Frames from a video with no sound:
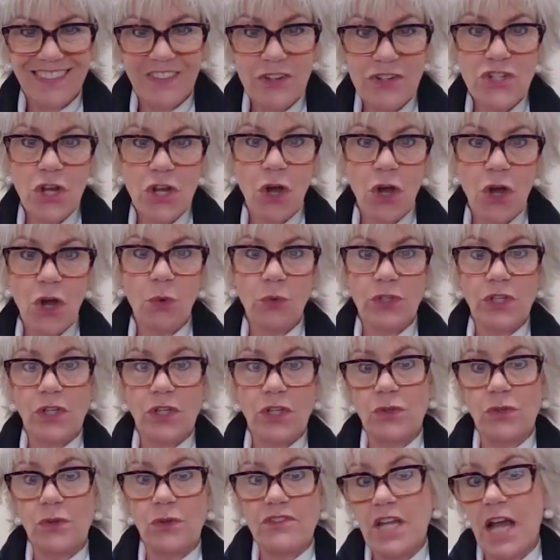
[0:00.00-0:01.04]
Do
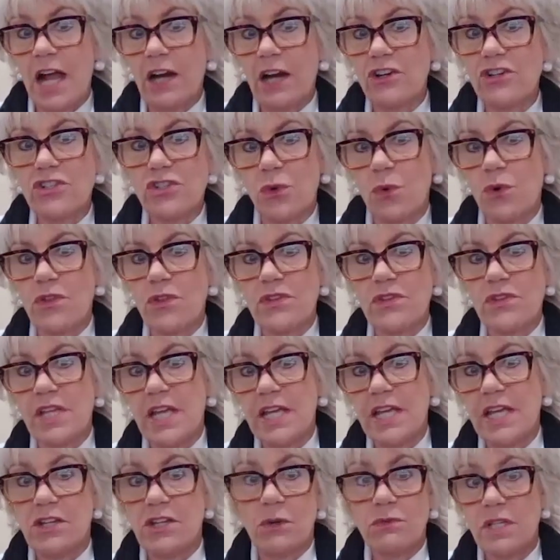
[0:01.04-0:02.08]
you have a doctor's
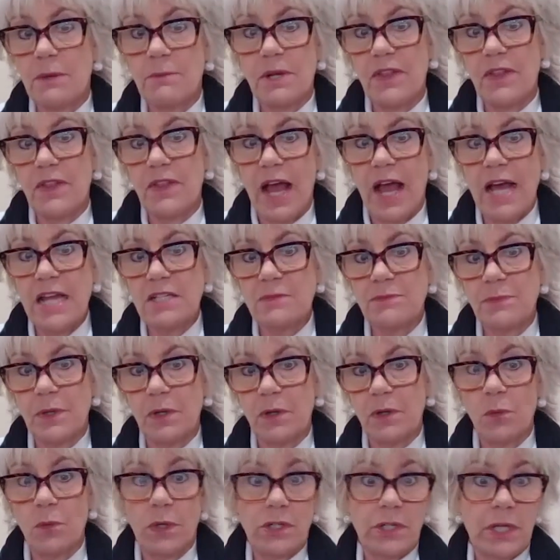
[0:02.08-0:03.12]
order that say, don't send me to the
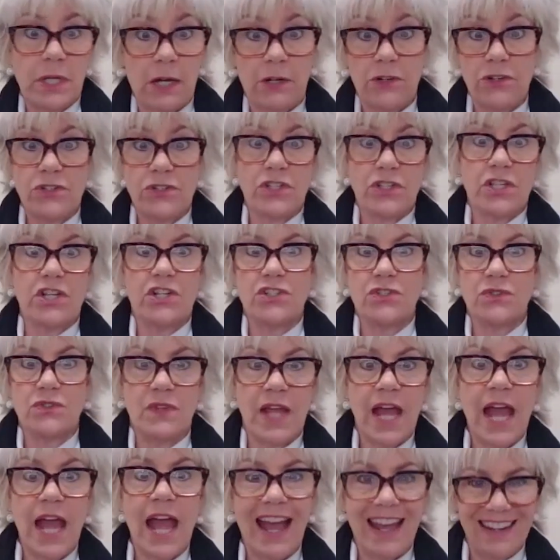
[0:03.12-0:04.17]
hospital? What doctor's
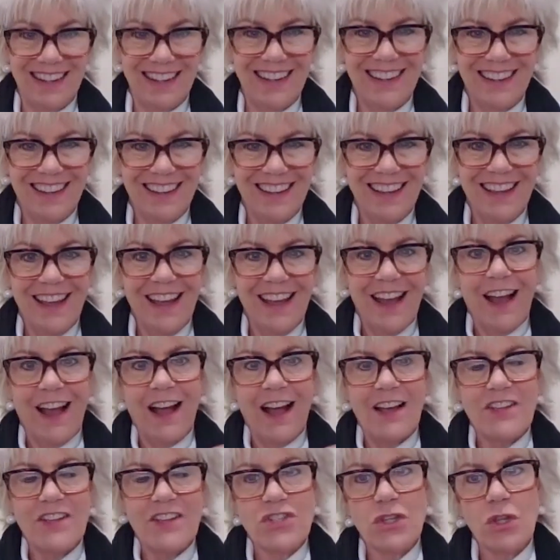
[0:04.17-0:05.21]
going to do that?
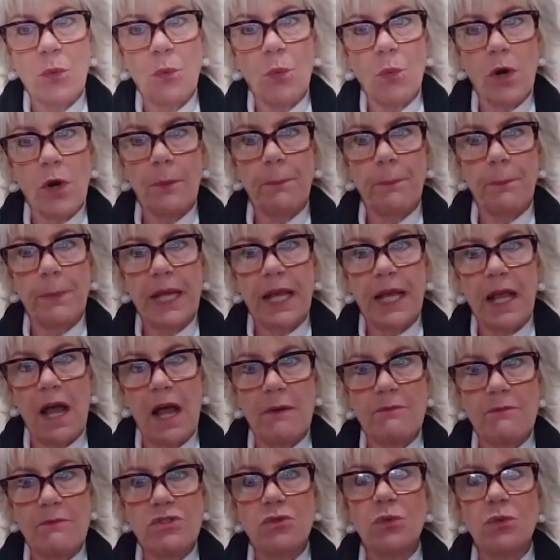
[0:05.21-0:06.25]
So the work
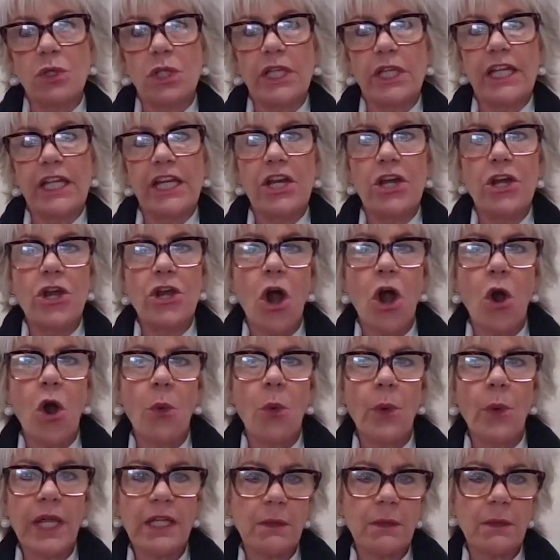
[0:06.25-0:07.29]
becomes really
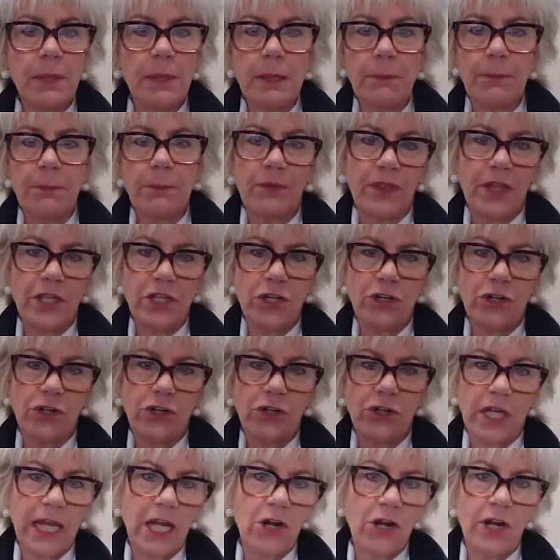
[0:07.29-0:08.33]
knowing the people that
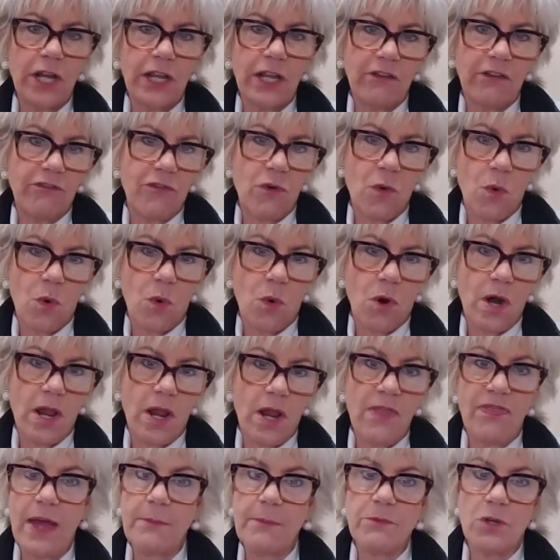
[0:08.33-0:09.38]
you're caring for,
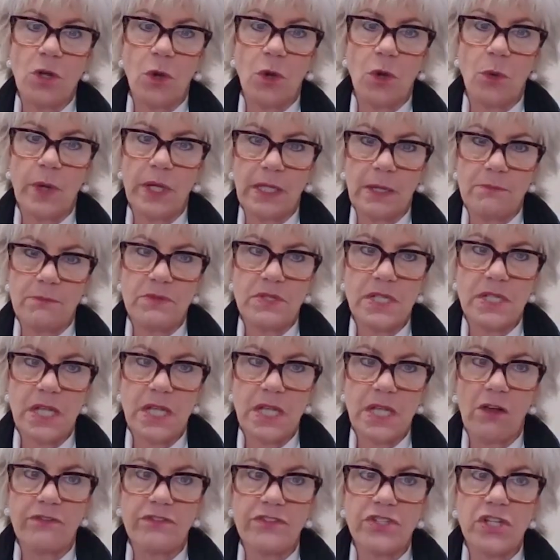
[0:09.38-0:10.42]
and them knowing
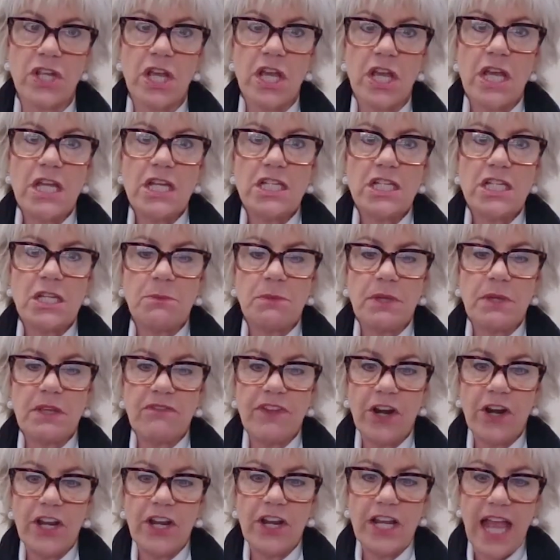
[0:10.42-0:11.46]
themselves, to be
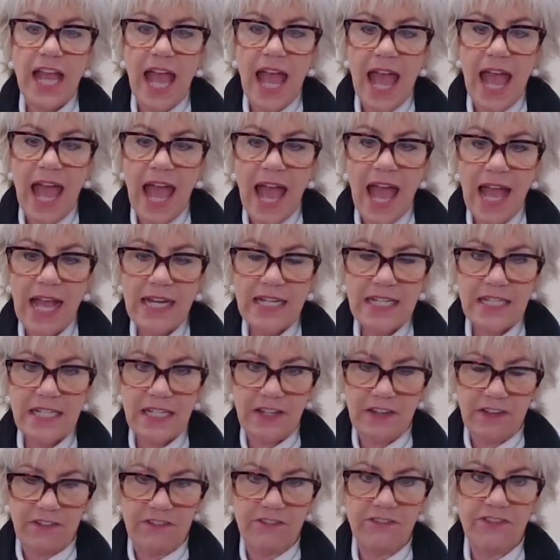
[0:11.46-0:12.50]
very
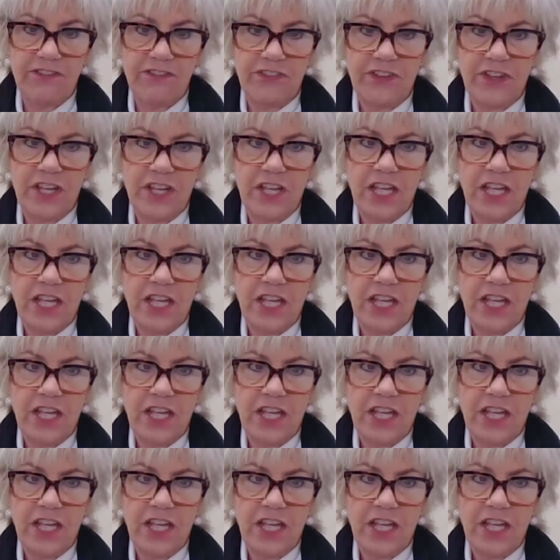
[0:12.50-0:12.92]
active